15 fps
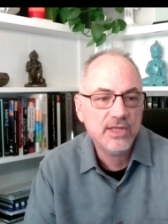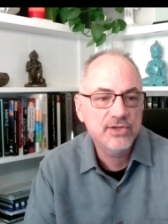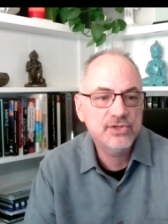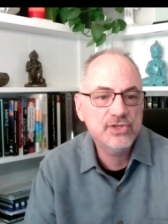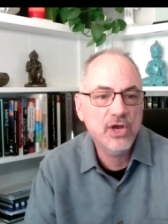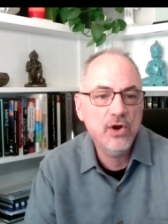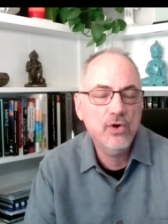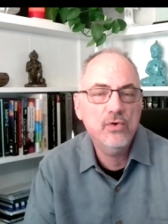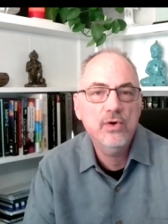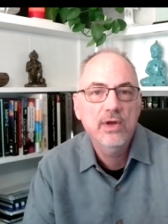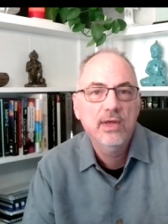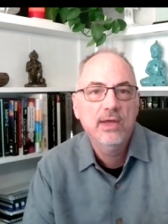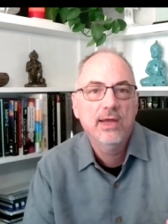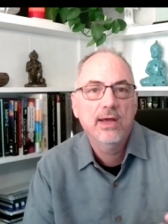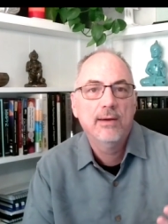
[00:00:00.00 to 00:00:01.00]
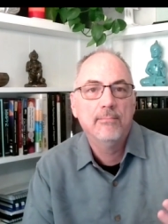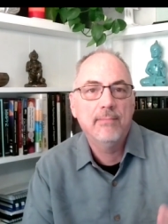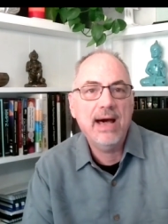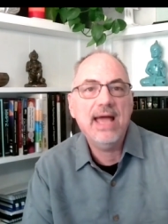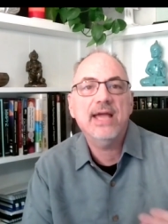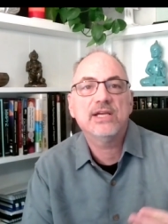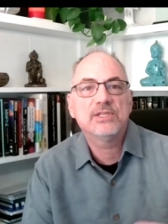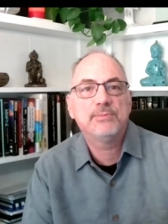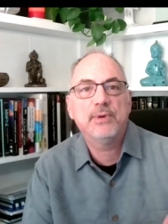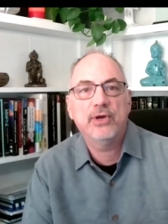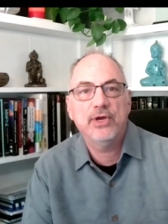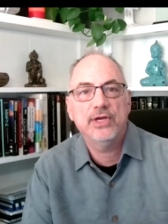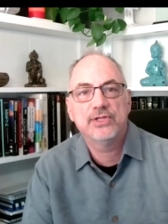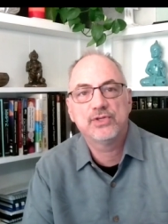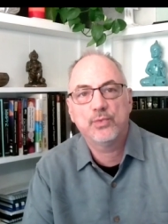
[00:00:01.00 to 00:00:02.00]
So, my
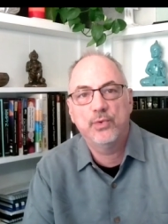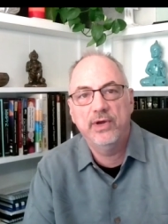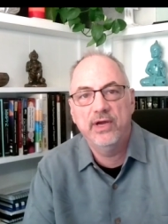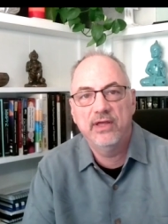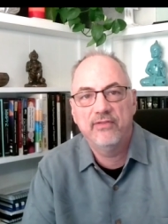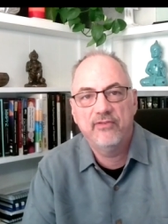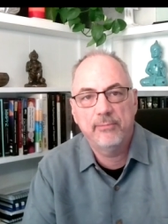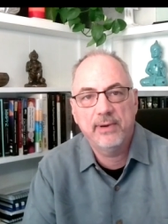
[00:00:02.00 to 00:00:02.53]
experience with